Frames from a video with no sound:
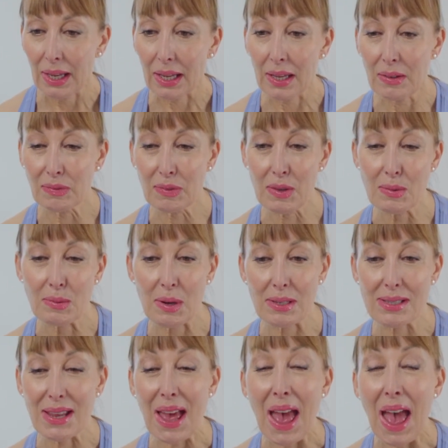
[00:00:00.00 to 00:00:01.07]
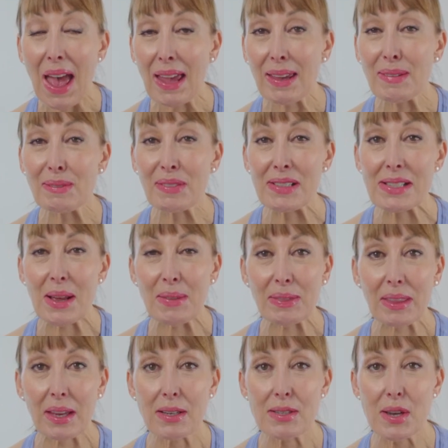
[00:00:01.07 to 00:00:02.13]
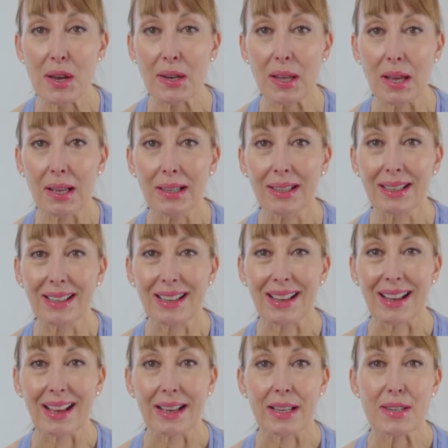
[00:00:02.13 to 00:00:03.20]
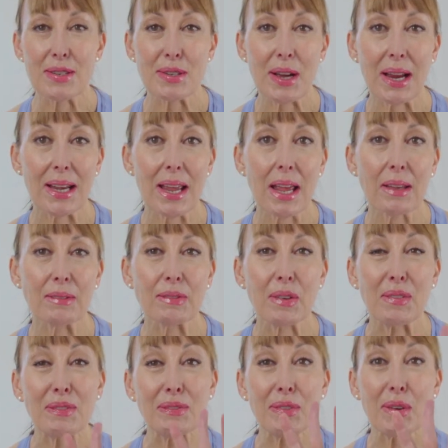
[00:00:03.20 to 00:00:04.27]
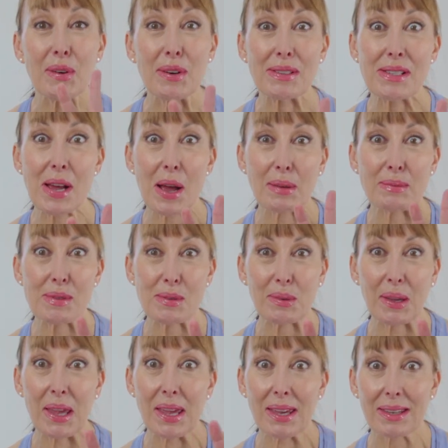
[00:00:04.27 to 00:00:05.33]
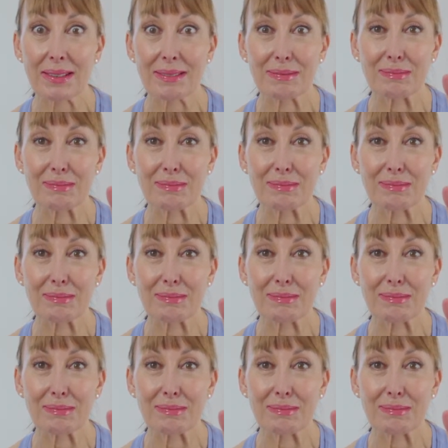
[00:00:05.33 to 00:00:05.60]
If you want to aim for something, Donna, try and aim for 4 times a week.